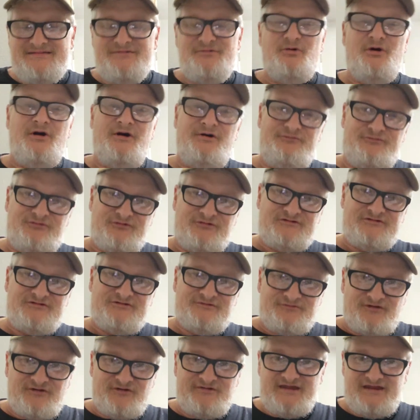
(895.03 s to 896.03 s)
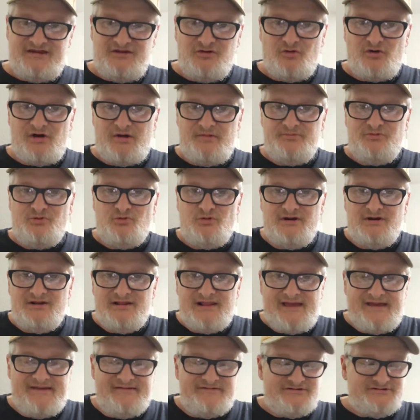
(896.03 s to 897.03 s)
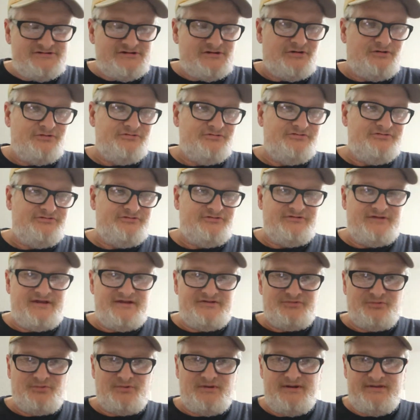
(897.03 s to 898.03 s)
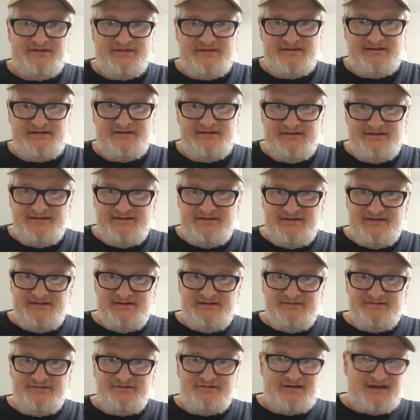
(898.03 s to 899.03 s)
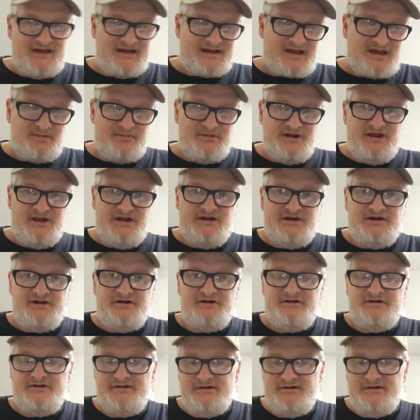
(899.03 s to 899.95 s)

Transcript: Well, first of all, they know I'm doing a live show, so that's why they're not coming in here.